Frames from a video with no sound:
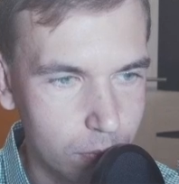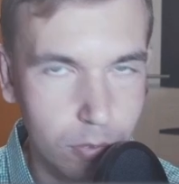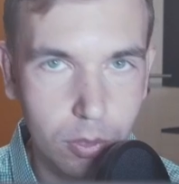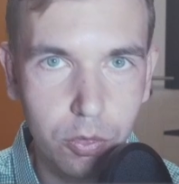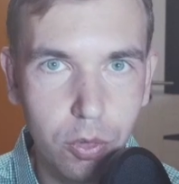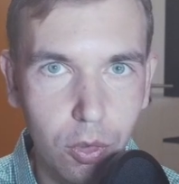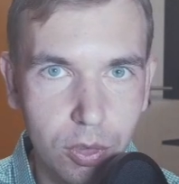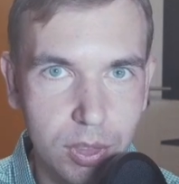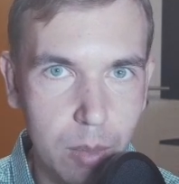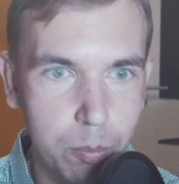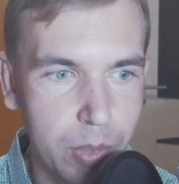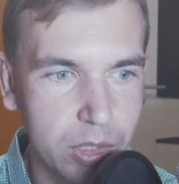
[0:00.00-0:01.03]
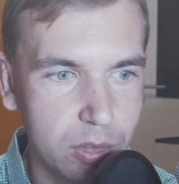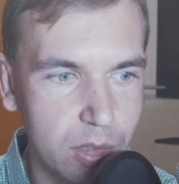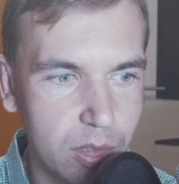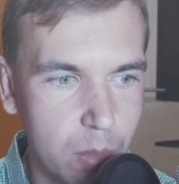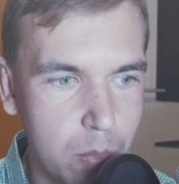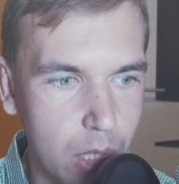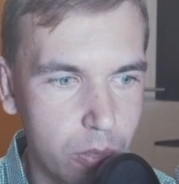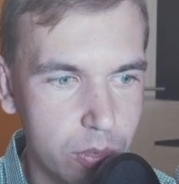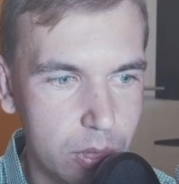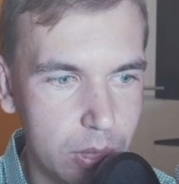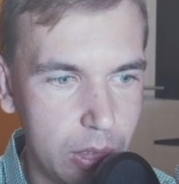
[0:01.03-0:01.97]
Of course, I'm passionate
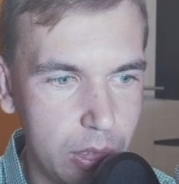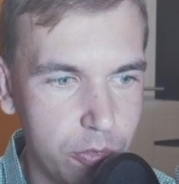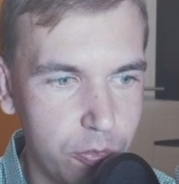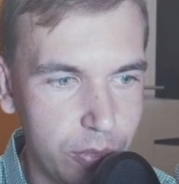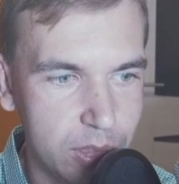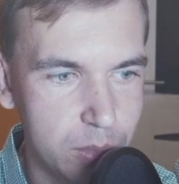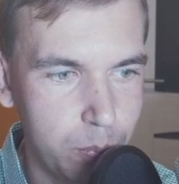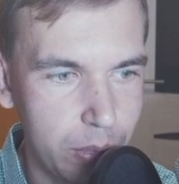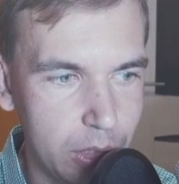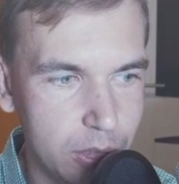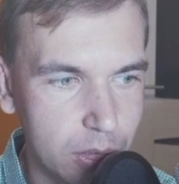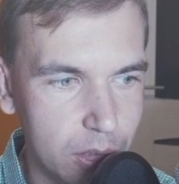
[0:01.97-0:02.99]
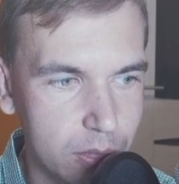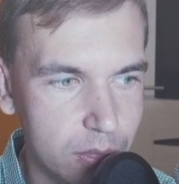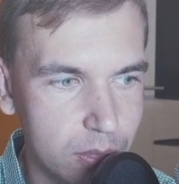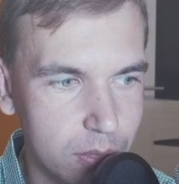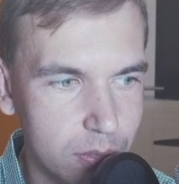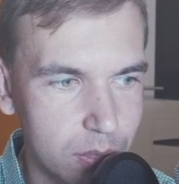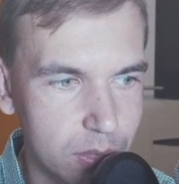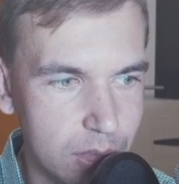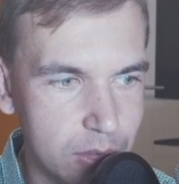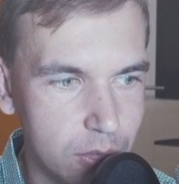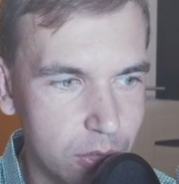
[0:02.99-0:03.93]
about the free speech, and the
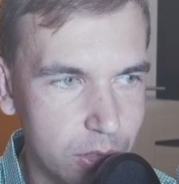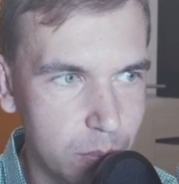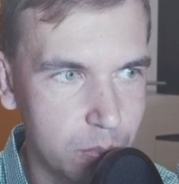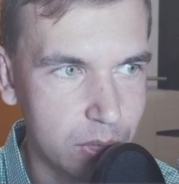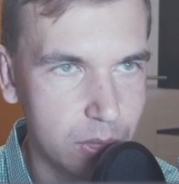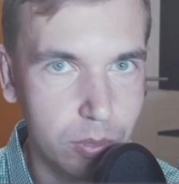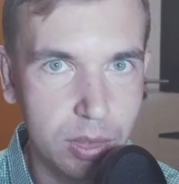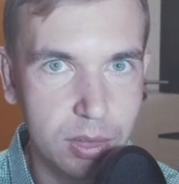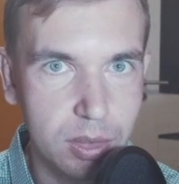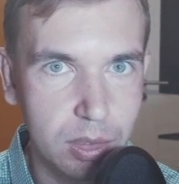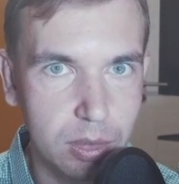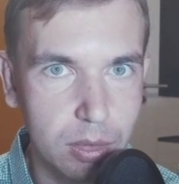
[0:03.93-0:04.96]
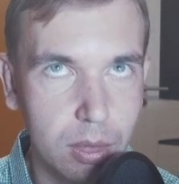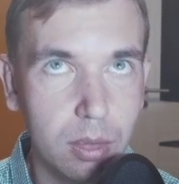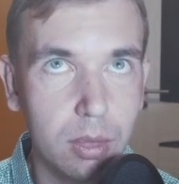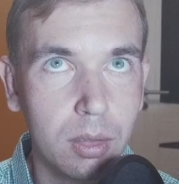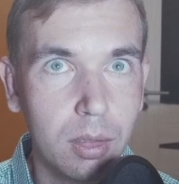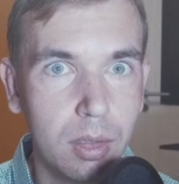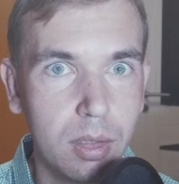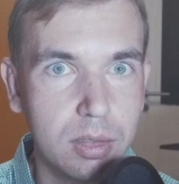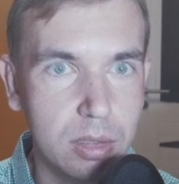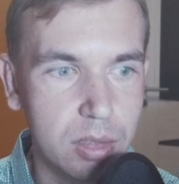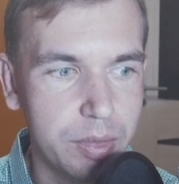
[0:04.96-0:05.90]
censorship is really
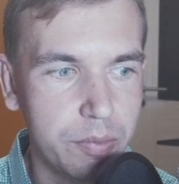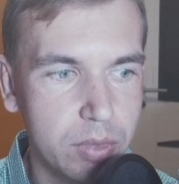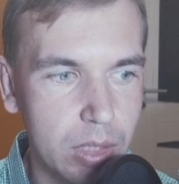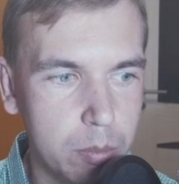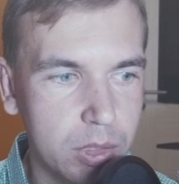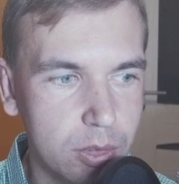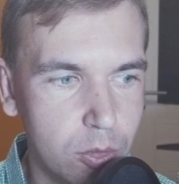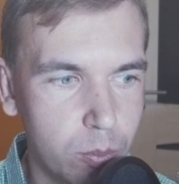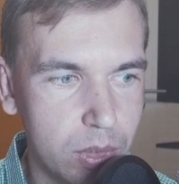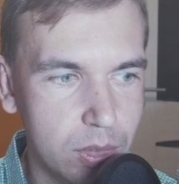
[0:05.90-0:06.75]
sensitive subject to me.